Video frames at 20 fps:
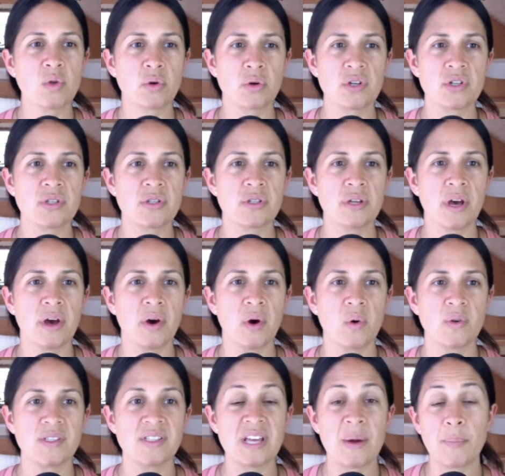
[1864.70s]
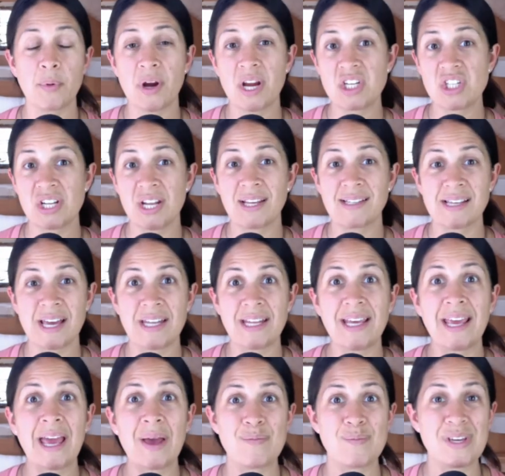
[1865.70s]
old or so, separation
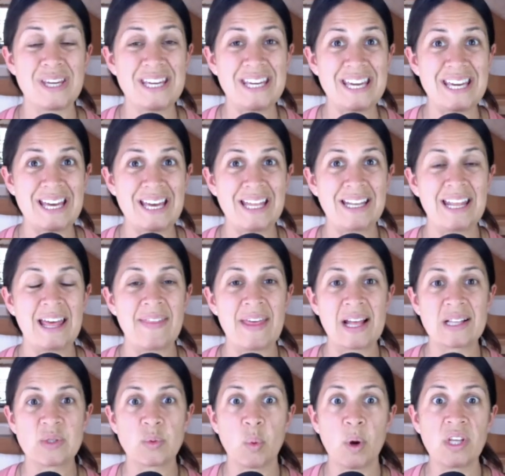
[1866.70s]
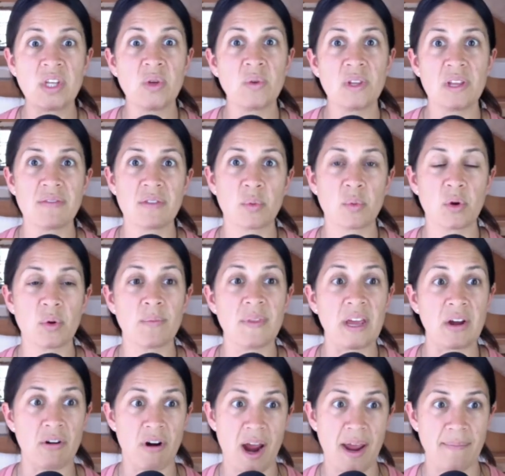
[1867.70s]
anxiety can begin. And that's when you leave the room,
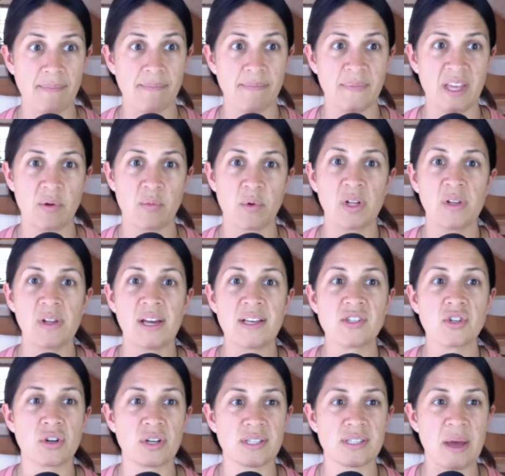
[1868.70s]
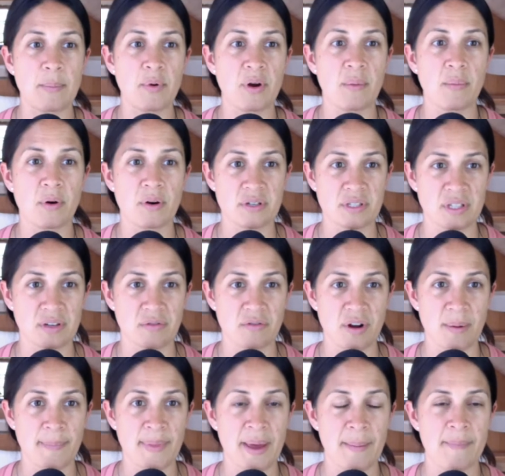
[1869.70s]
they cry. They realize you're a separate person
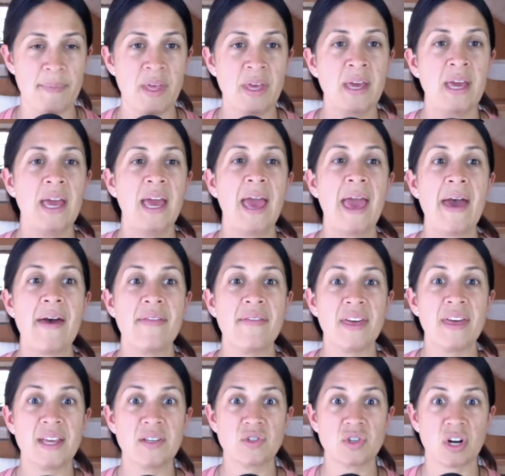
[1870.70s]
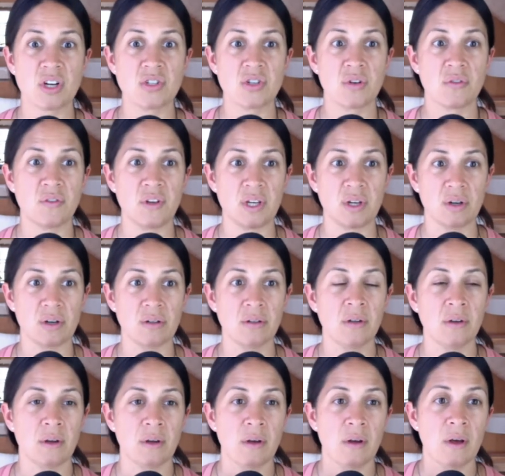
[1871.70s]
from them and they start to feel
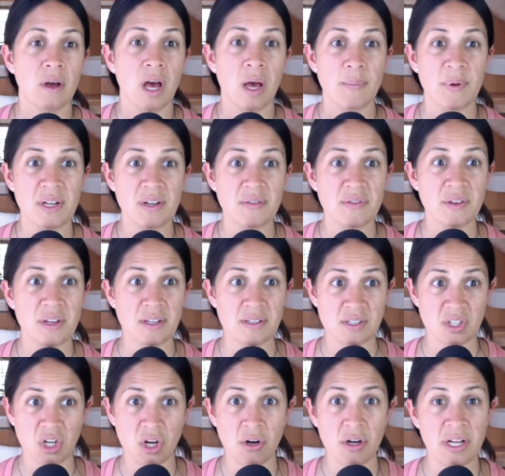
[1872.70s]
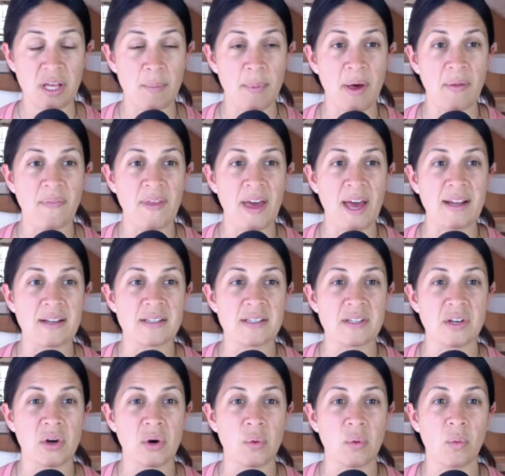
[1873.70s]
a bit of insecurity about that.
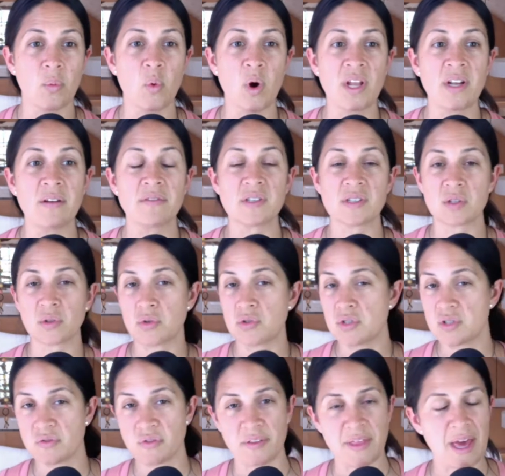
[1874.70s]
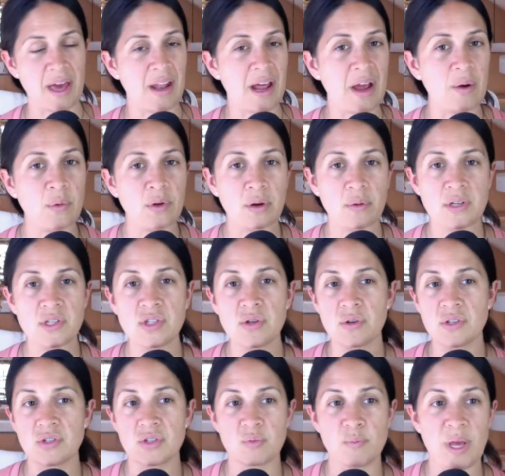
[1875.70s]
So, one of the solutions for that I would always
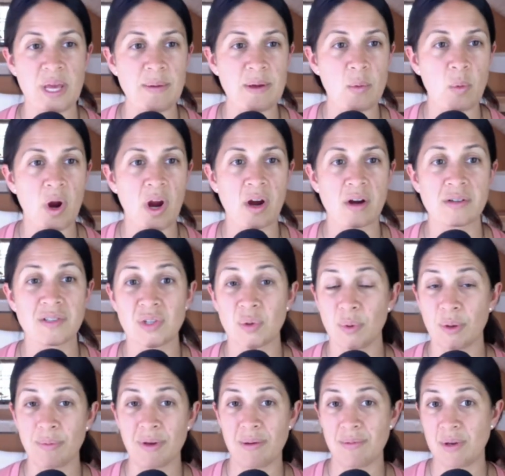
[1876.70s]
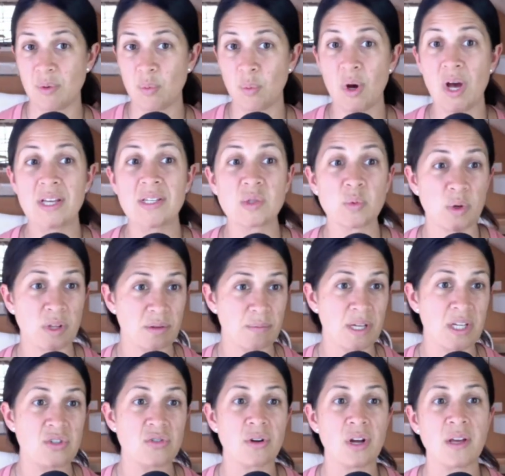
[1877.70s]
do is just baby wear. So, my baby was with
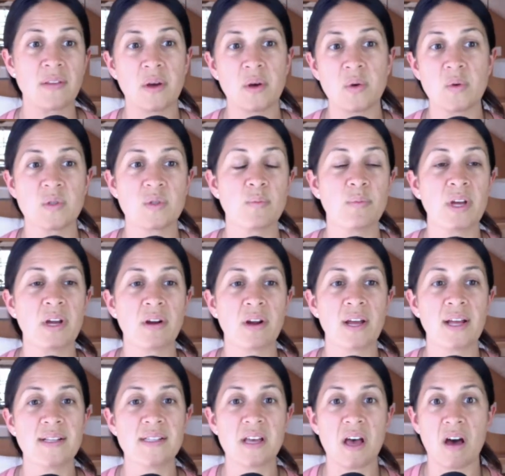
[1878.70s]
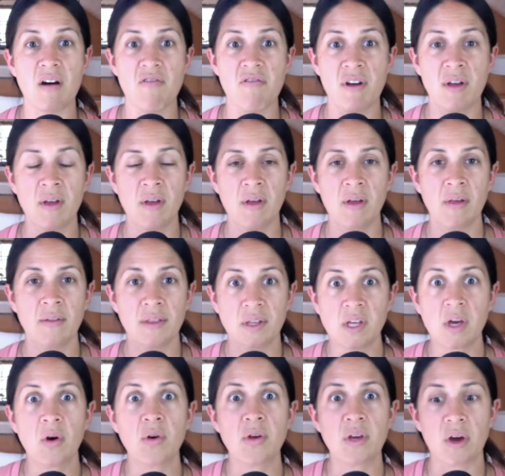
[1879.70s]
me during those periods of
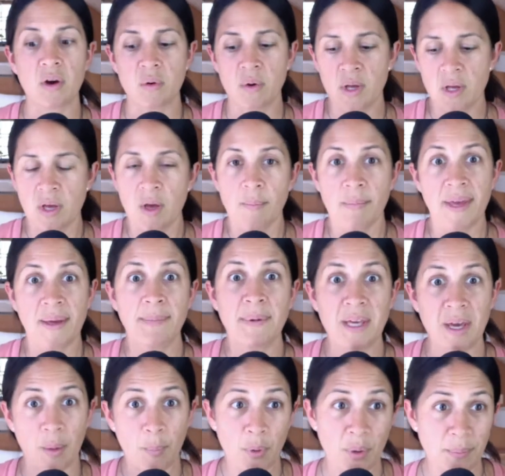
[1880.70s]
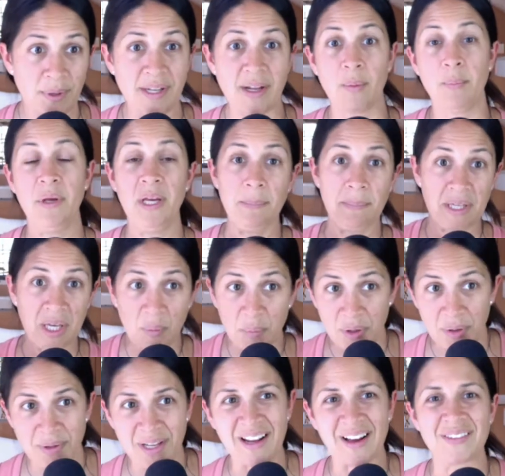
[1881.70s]
the yo yo pick me up, put me down, pick me up,
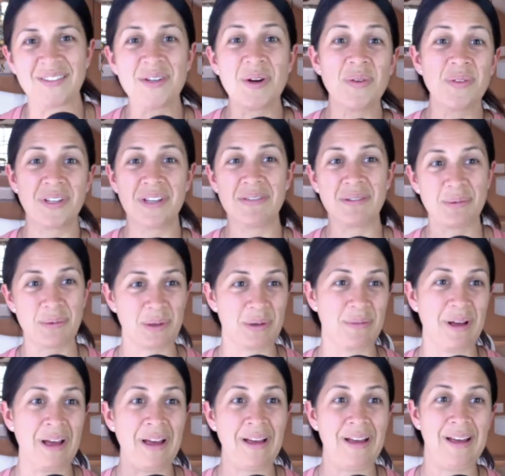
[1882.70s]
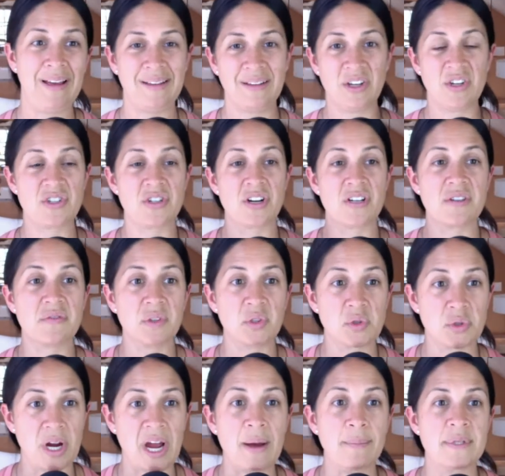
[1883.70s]
put me down, don't leave the room. Ah, and you start to feel
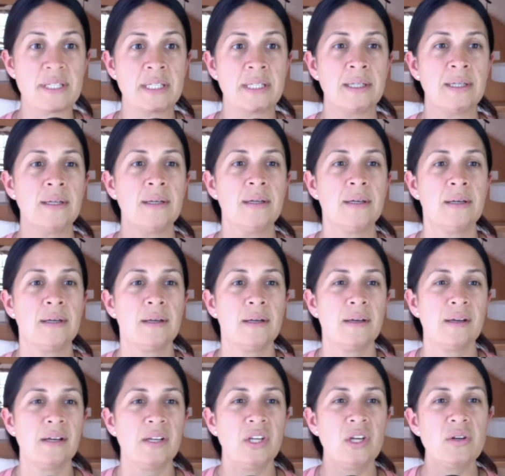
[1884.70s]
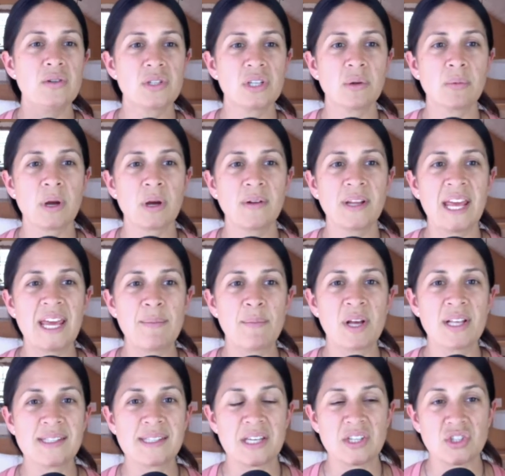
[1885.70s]
trapped. Usually, around eight
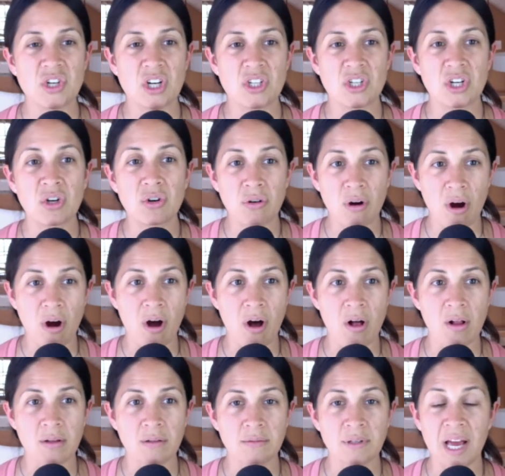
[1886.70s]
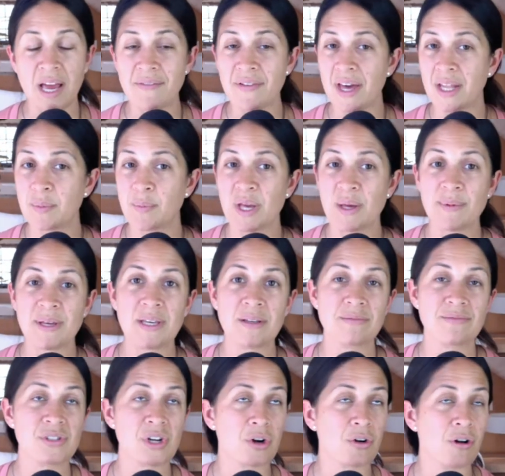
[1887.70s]
months, they start to crawl. I've had a baby
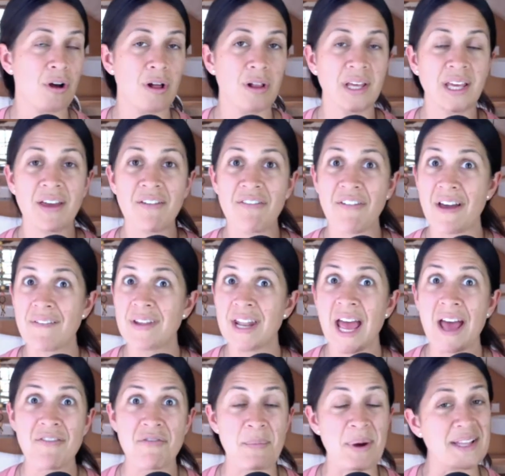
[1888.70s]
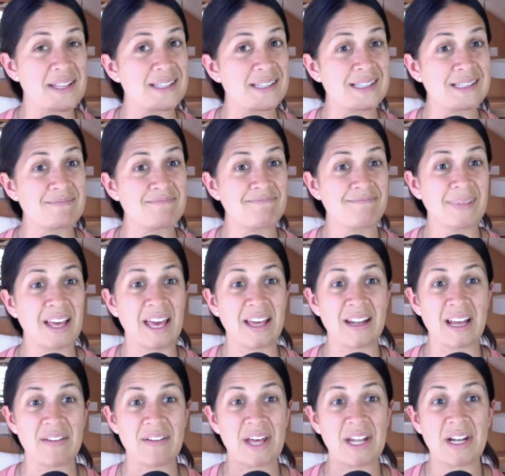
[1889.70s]
start crawling at five and a half months,
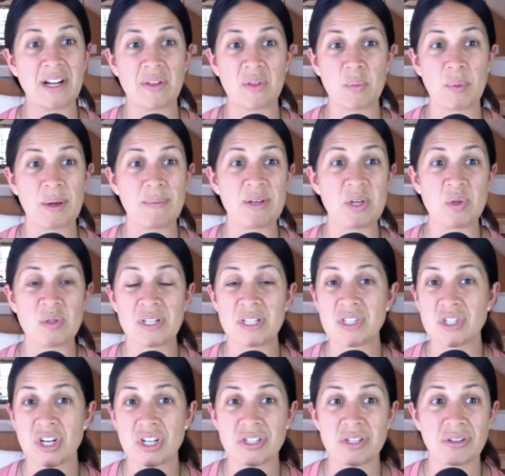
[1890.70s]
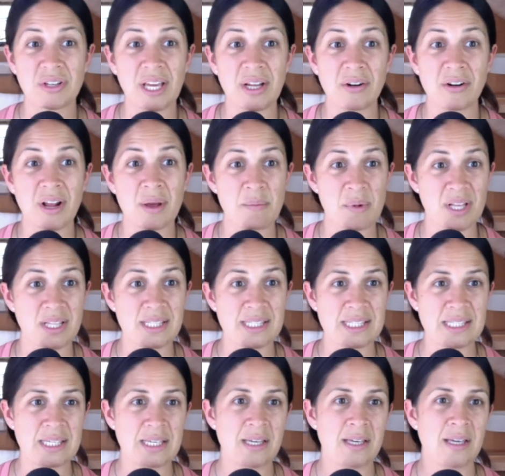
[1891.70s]
and I've had another baby who didn't start till eight or nine
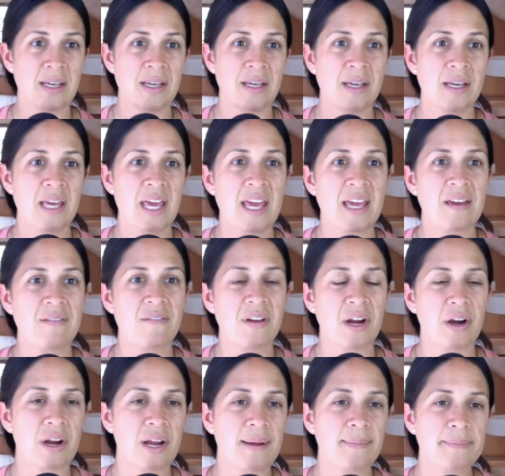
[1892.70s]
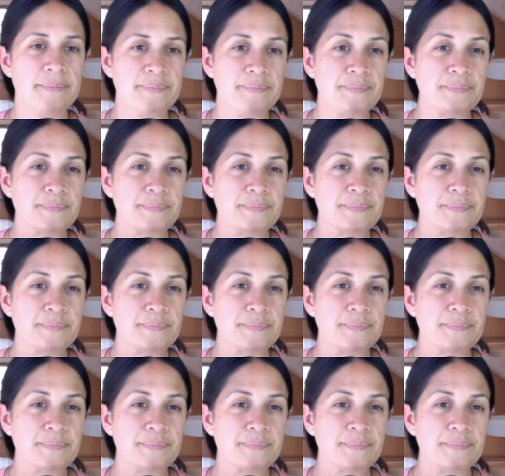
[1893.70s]
months. It can vary